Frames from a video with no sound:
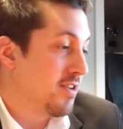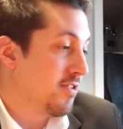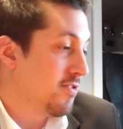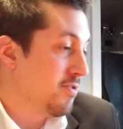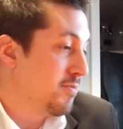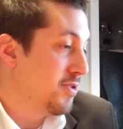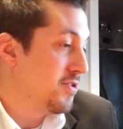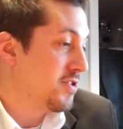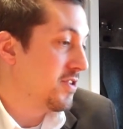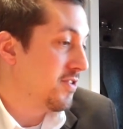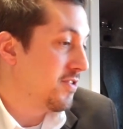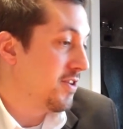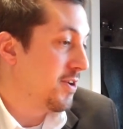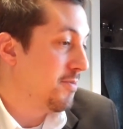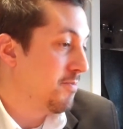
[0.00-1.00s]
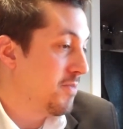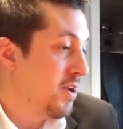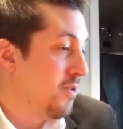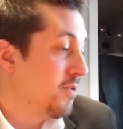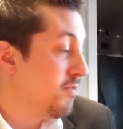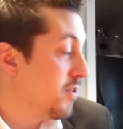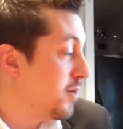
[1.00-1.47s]
distribution. So
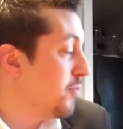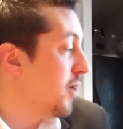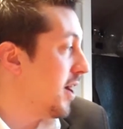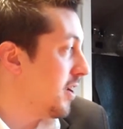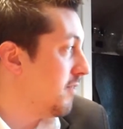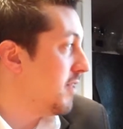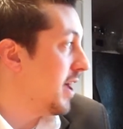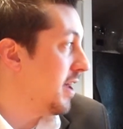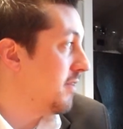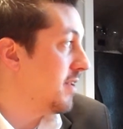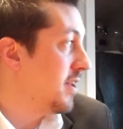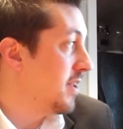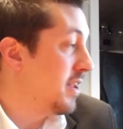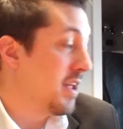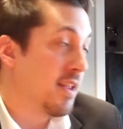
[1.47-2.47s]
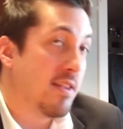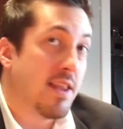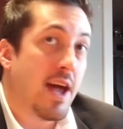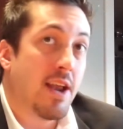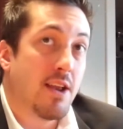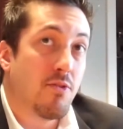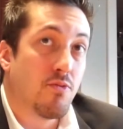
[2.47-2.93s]
we're very proud of that, and
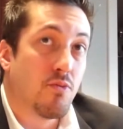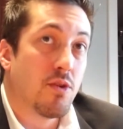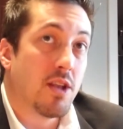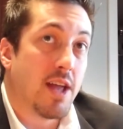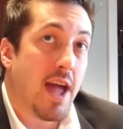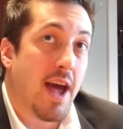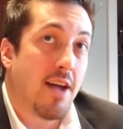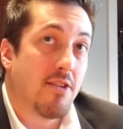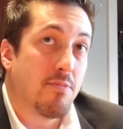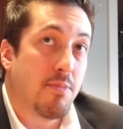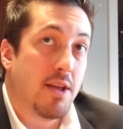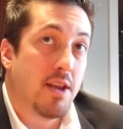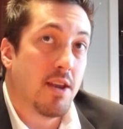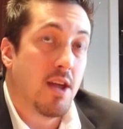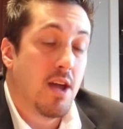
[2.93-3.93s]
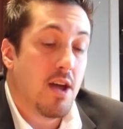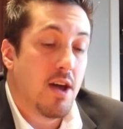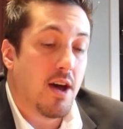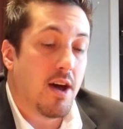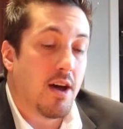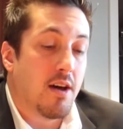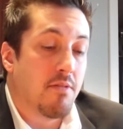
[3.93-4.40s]
that it really has been
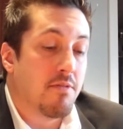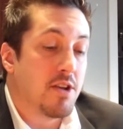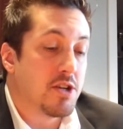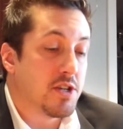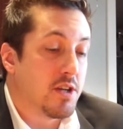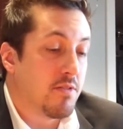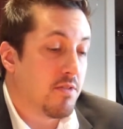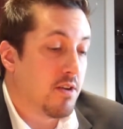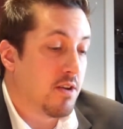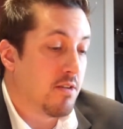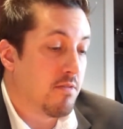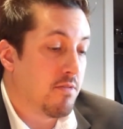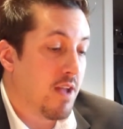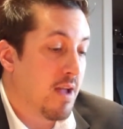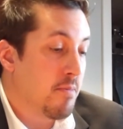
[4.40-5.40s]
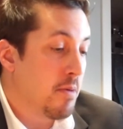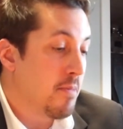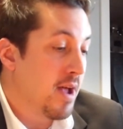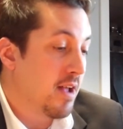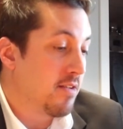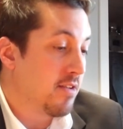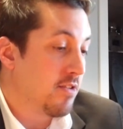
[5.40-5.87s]
a vision of
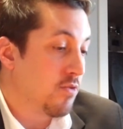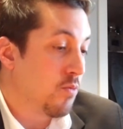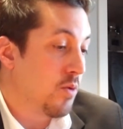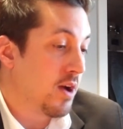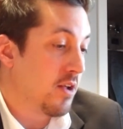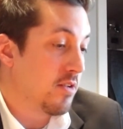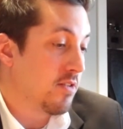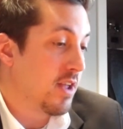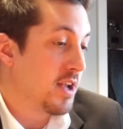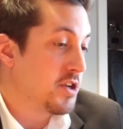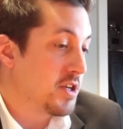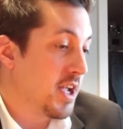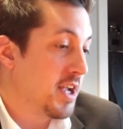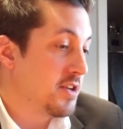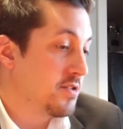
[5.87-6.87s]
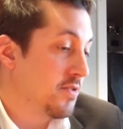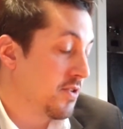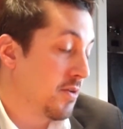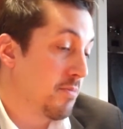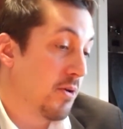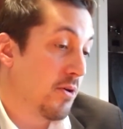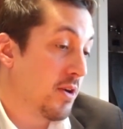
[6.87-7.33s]
MMS as well as the educational
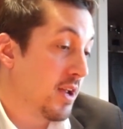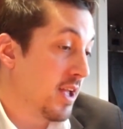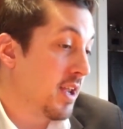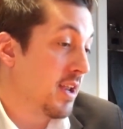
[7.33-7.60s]
component.